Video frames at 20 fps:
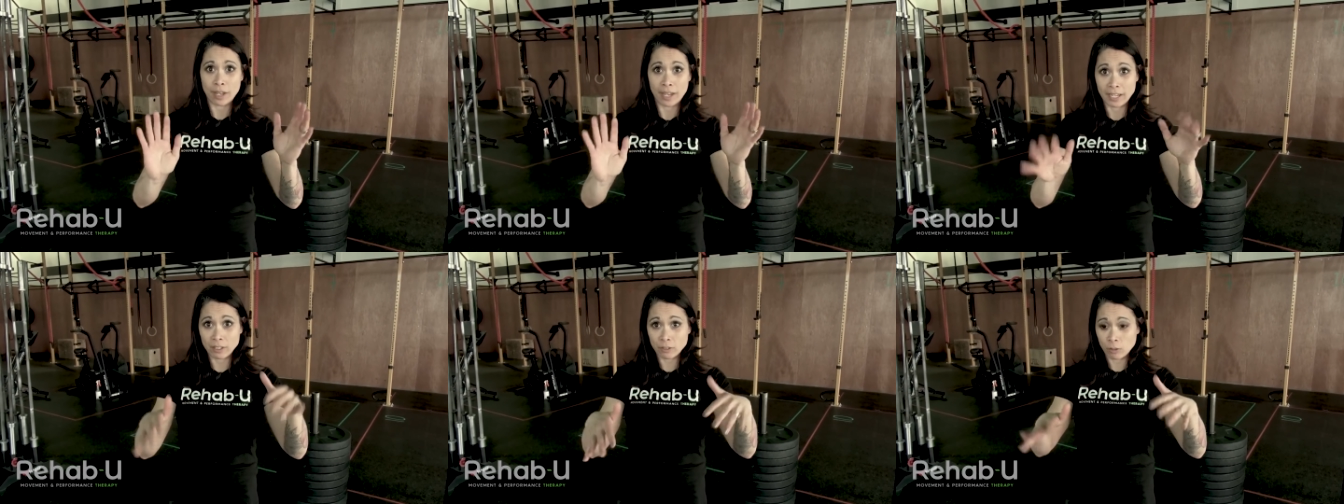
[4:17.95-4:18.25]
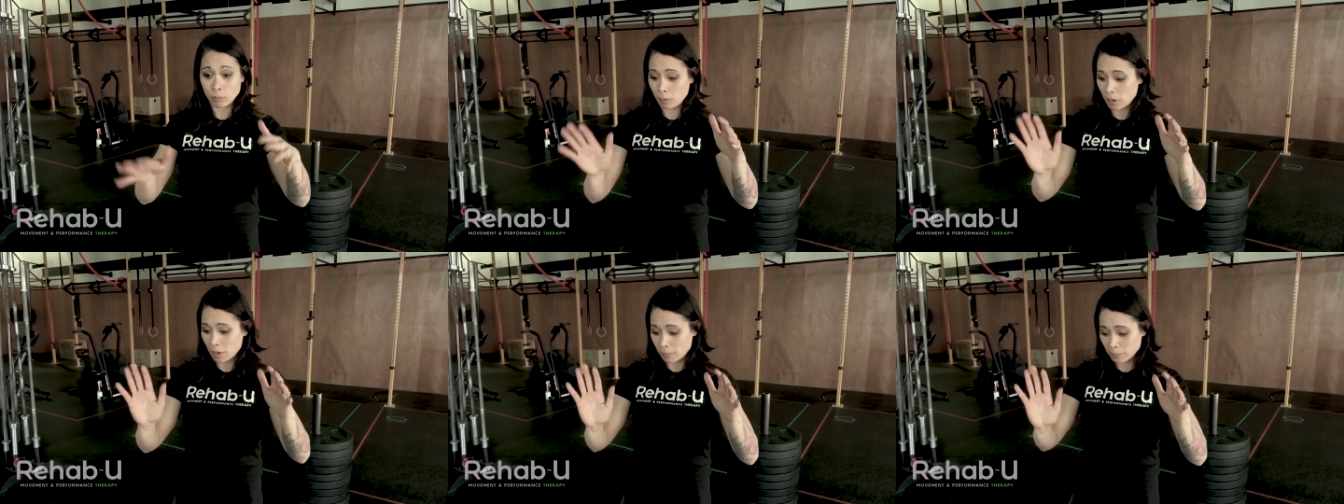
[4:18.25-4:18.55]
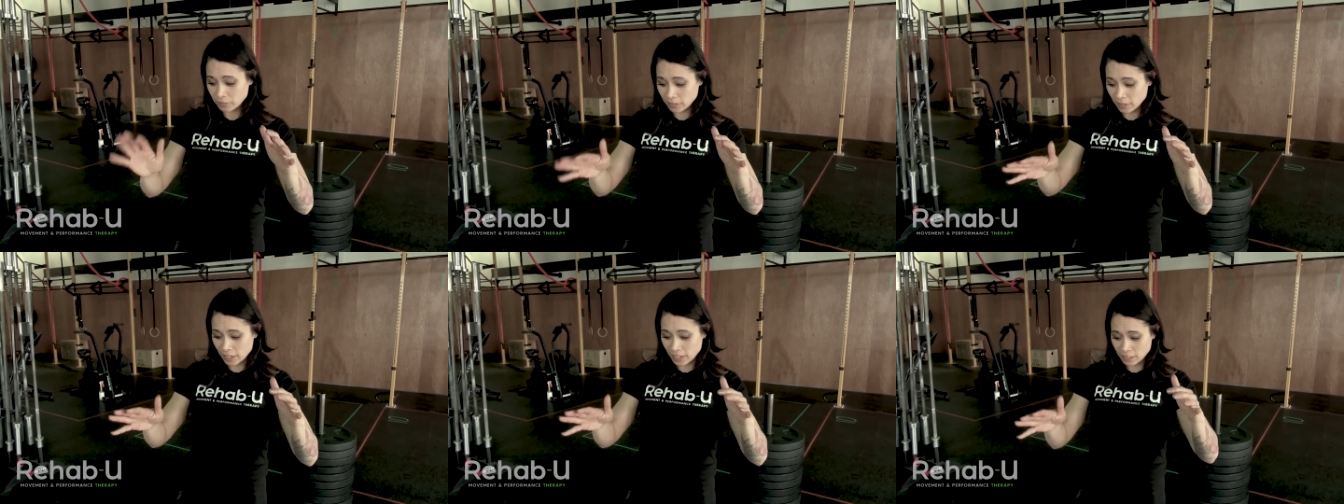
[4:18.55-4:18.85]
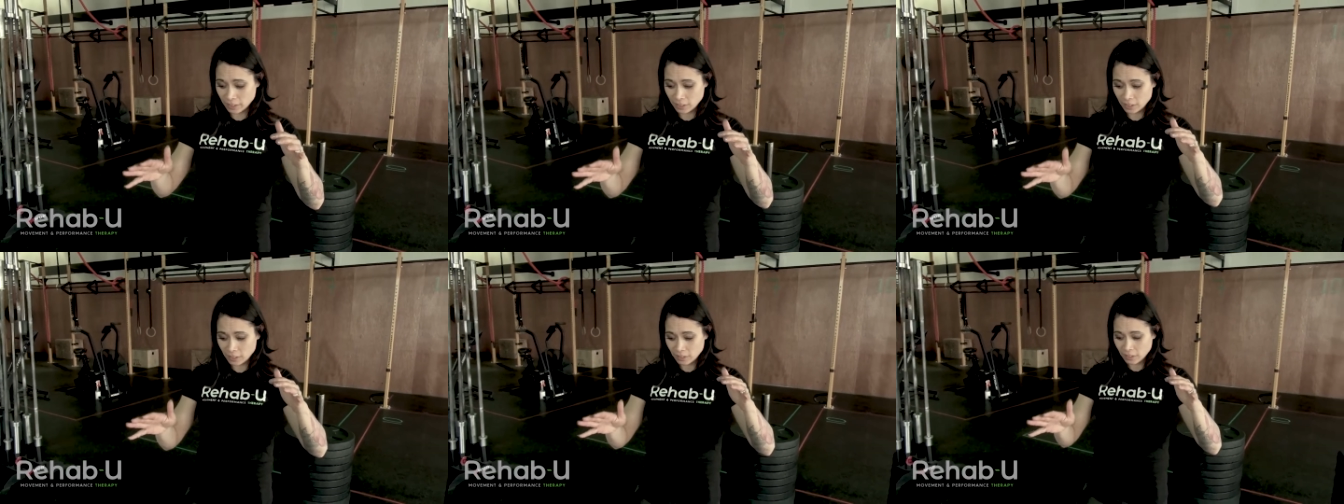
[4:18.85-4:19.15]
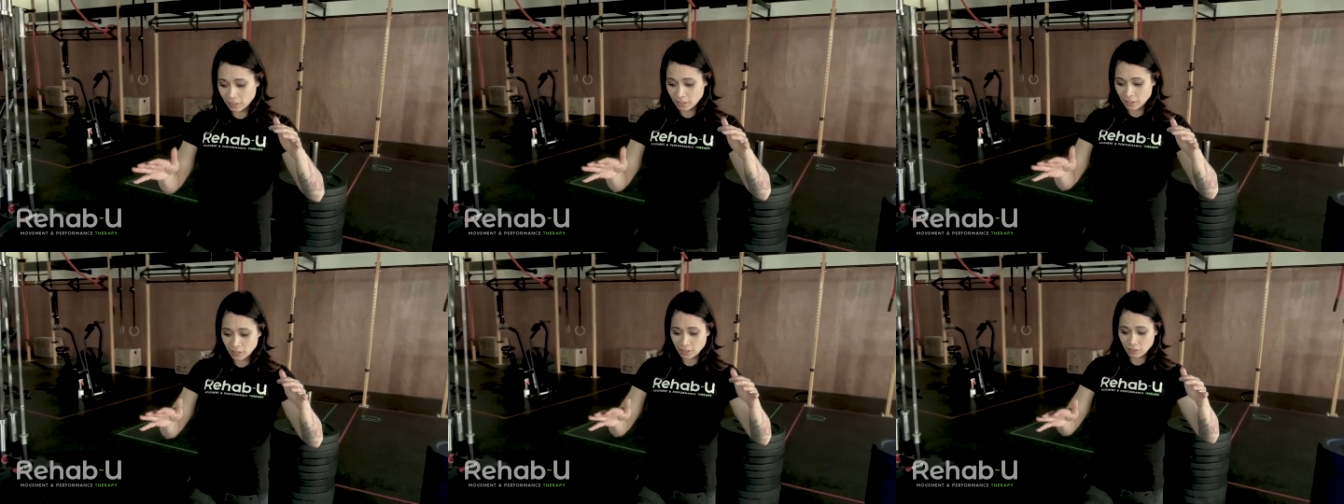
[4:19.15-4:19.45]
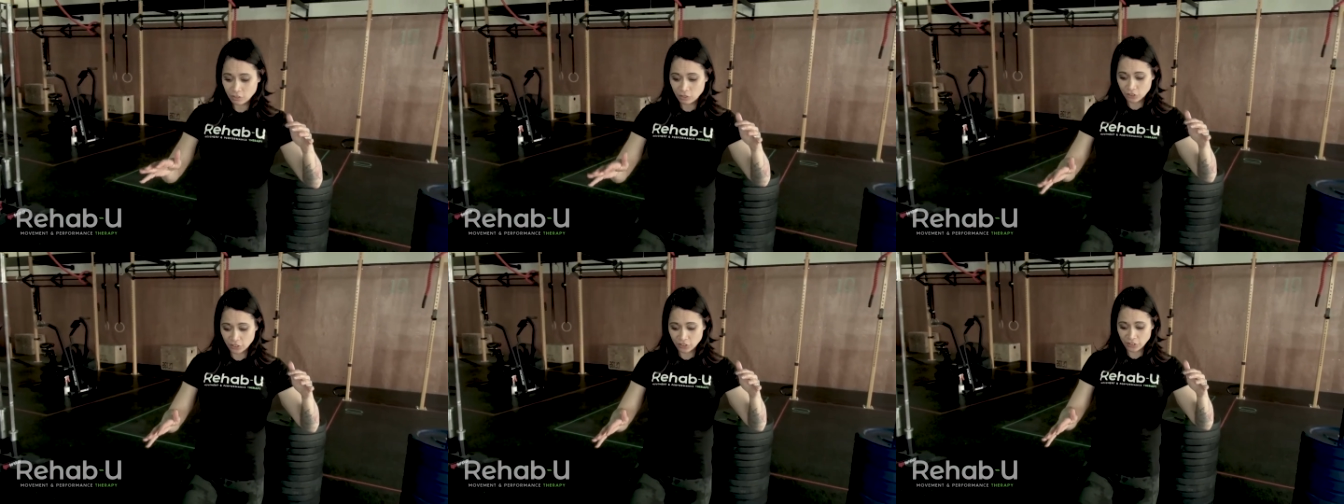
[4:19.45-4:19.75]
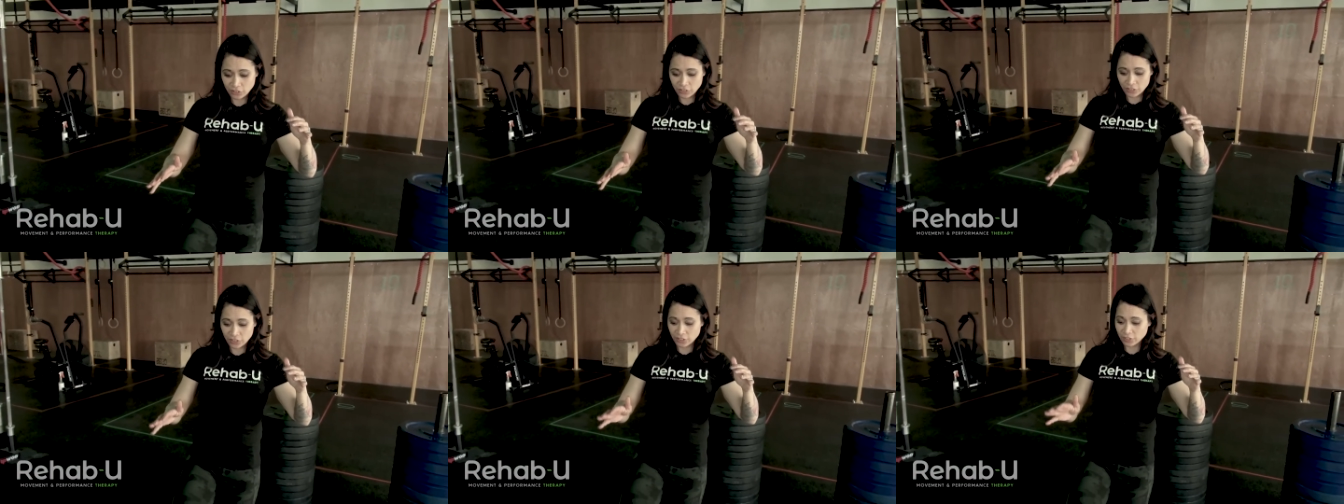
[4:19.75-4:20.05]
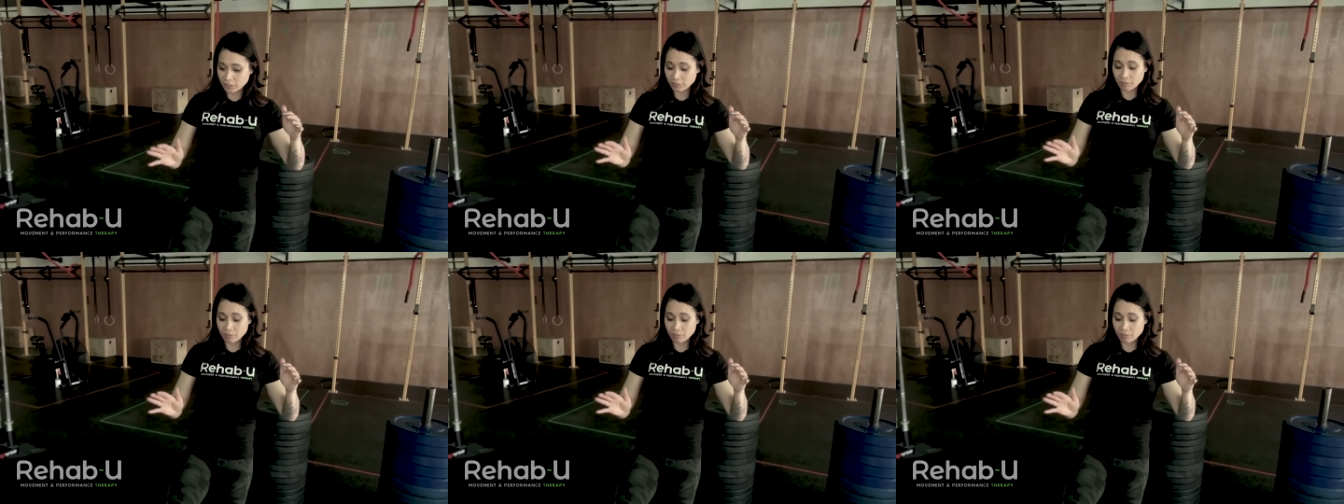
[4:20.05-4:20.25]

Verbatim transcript: ankle pumps like just